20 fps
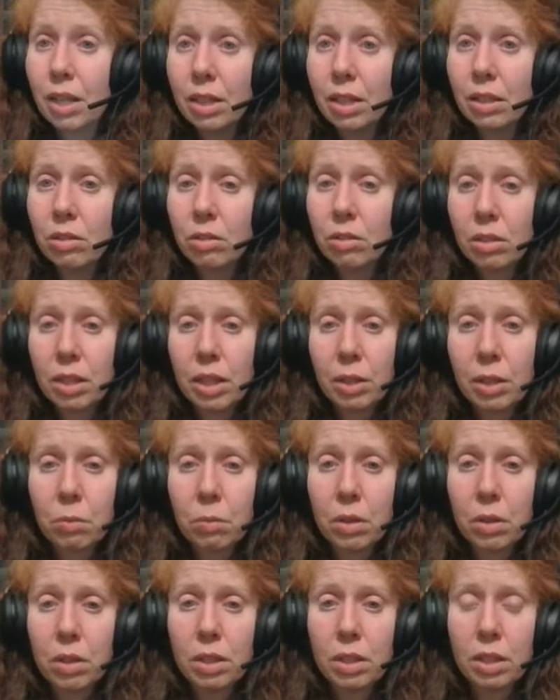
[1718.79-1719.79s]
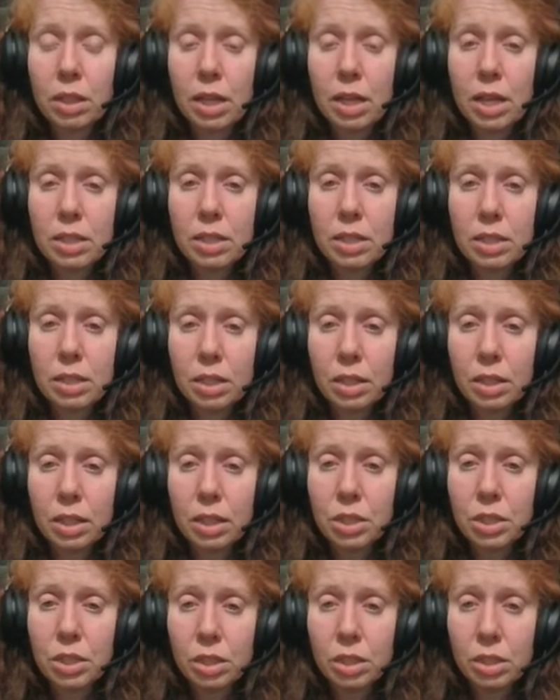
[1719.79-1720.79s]
of looked like one of the
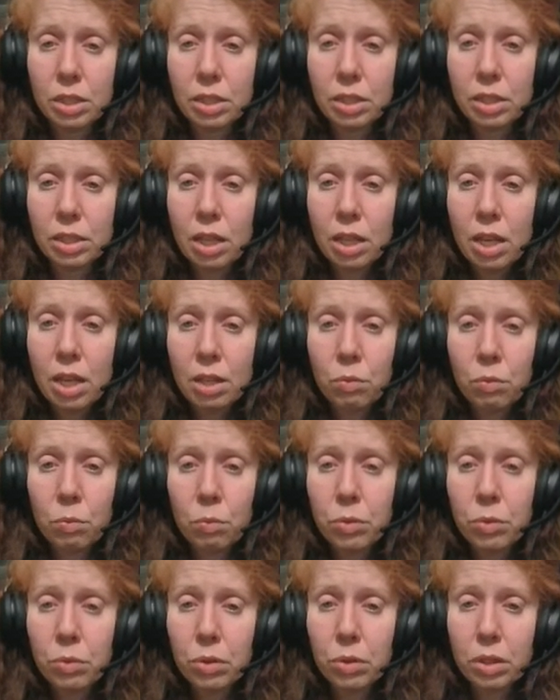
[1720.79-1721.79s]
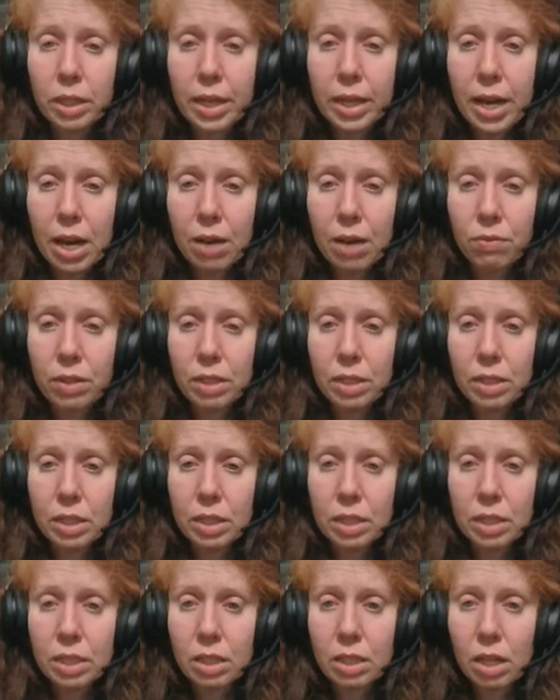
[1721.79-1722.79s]
constellations. We really haven't
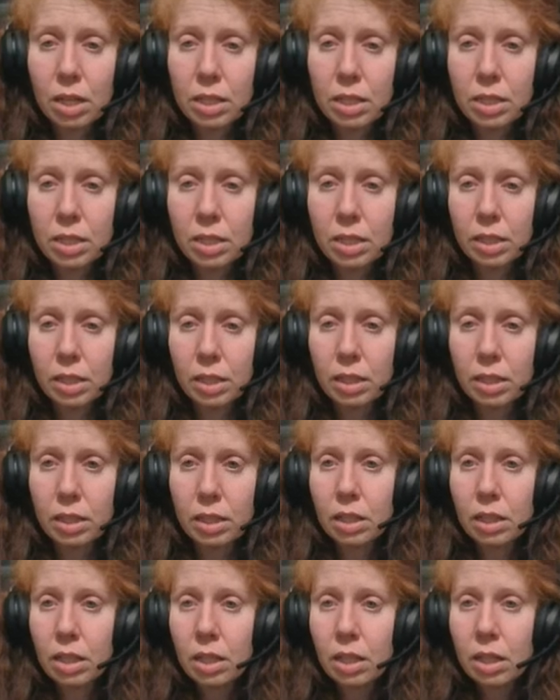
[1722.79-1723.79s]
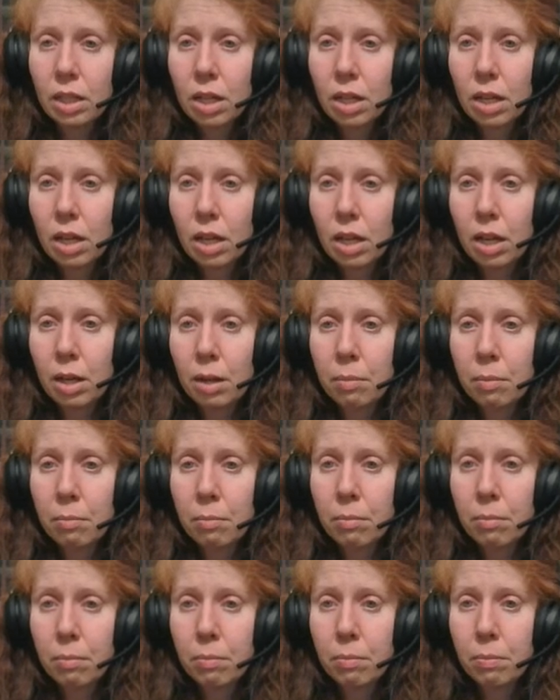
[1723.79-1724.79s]
discussed it,
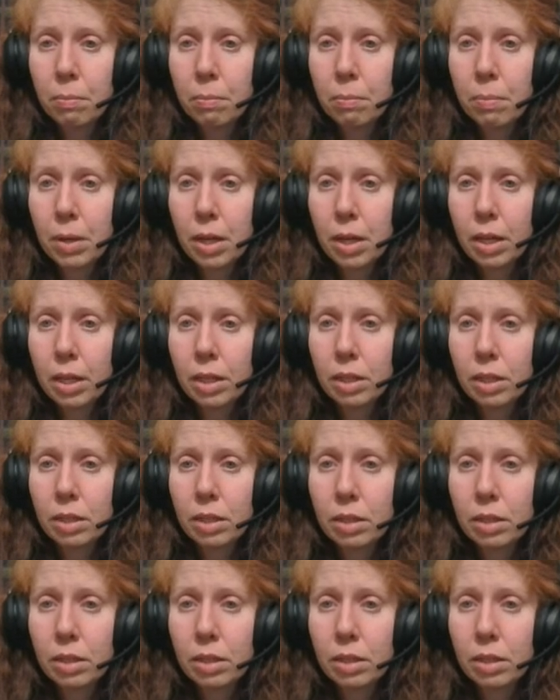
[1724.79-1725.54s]
um, but